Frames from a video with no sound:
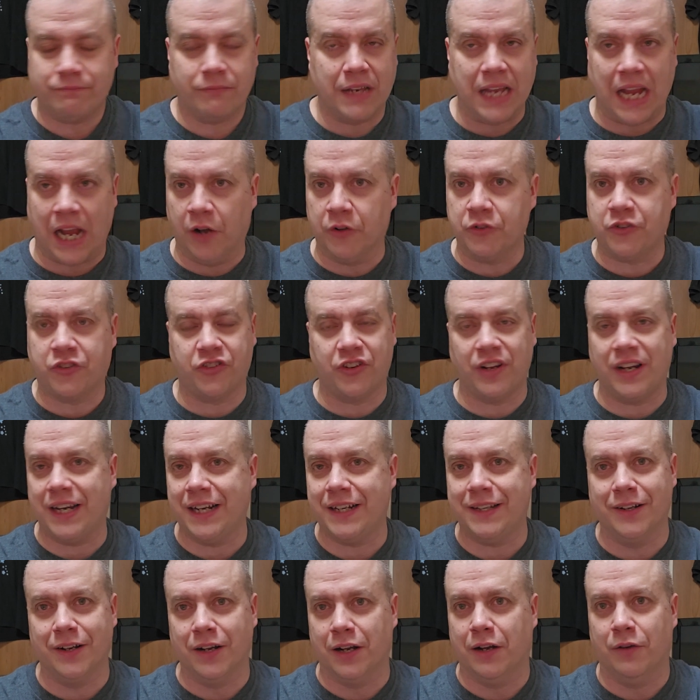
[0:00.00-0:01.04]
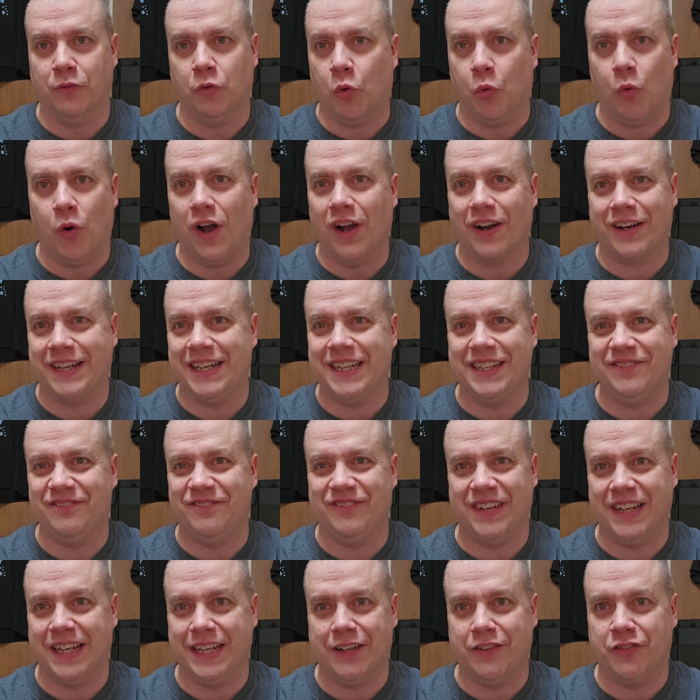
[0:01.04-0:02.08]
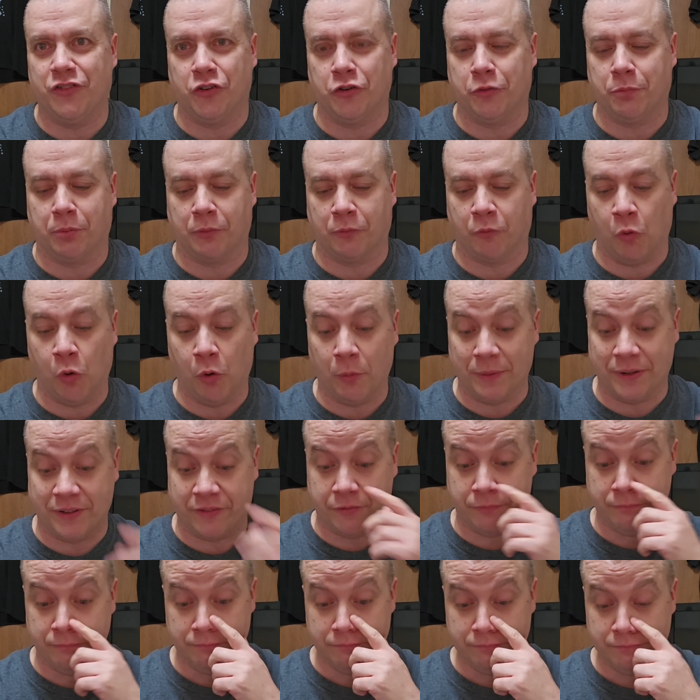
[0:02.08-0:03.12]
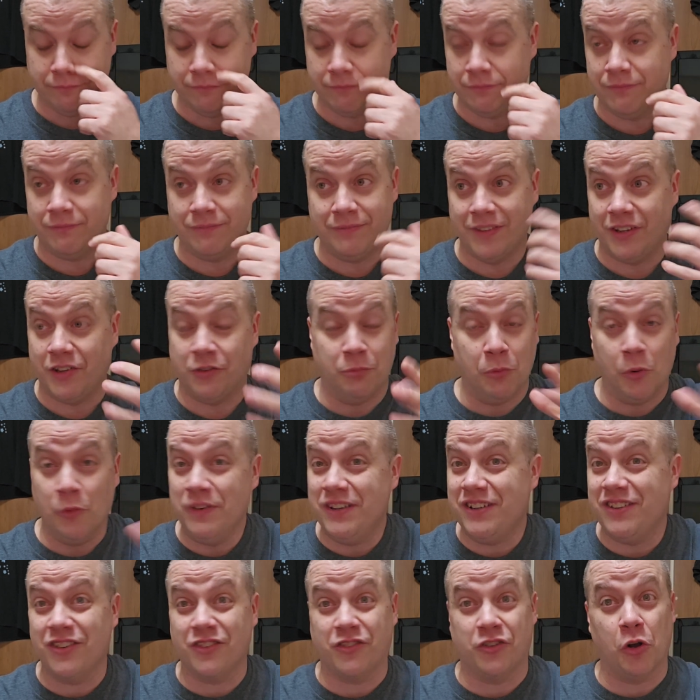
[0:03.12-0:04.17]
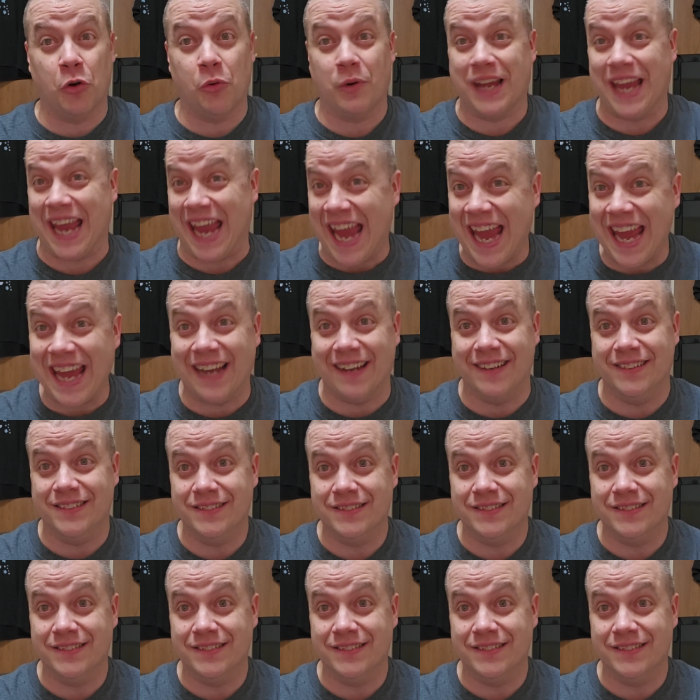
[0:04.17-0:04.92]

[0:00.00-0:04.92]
Outside of Joaquin Phoenix's performance, this movie's just okay.